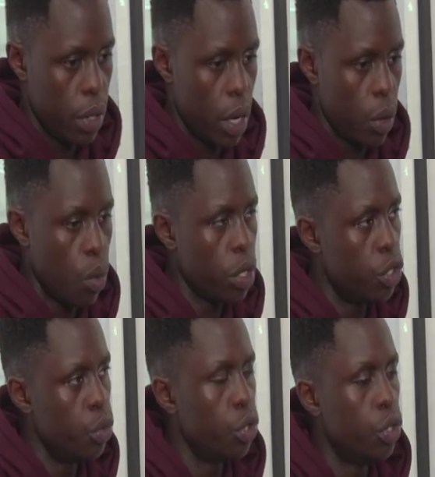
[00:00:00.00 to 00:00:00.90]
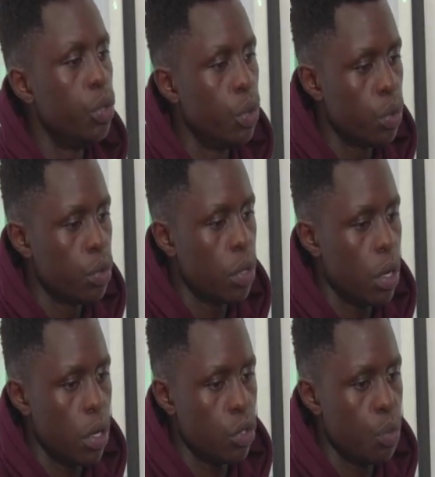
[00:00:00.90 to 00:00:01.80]
Like, what did you do
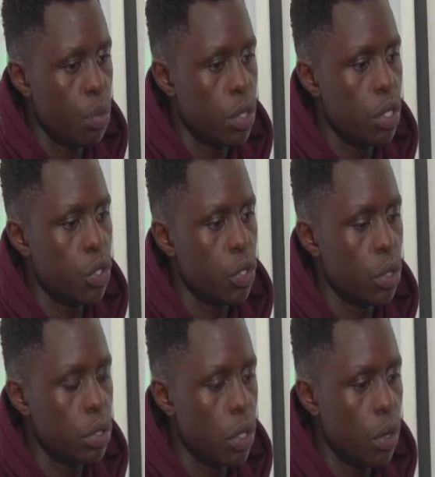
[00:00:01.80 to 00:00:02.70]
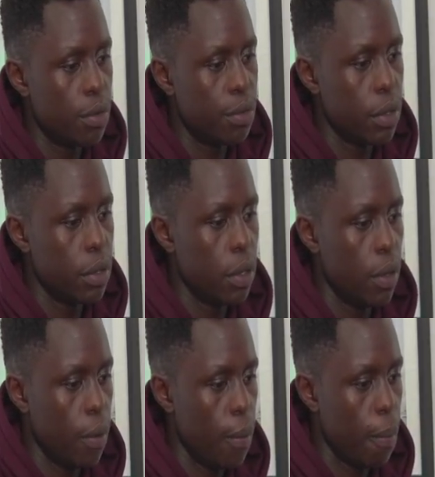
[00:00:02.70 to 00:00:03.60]
to position yourself in
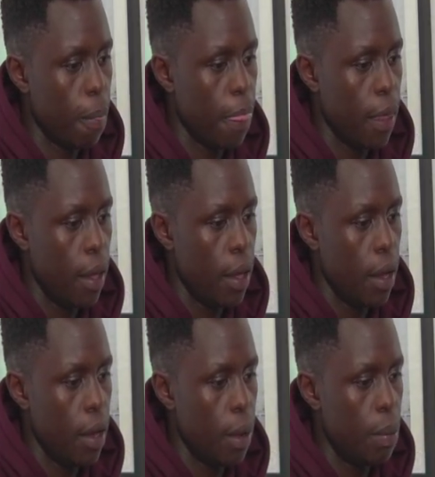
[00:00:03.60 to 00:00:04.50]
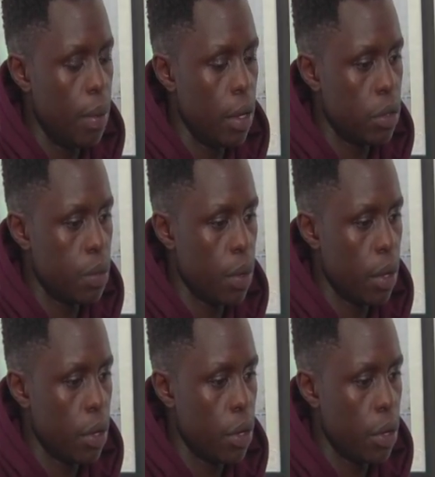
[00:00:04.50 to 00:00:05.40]
a place
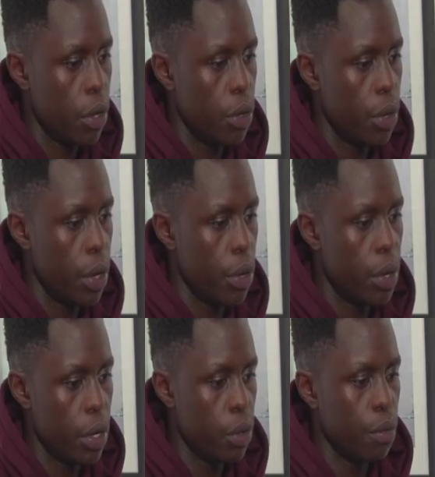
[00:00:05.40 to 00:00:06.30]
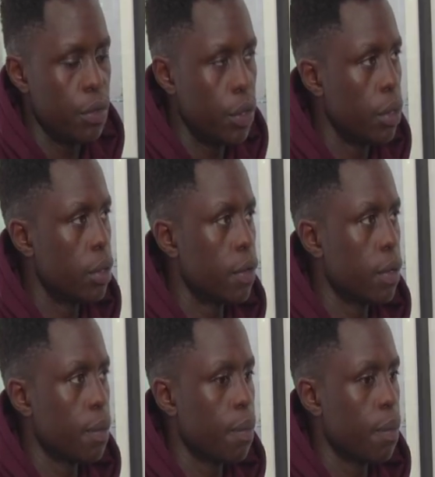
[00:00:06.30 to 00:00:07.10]
where you're a new photographer?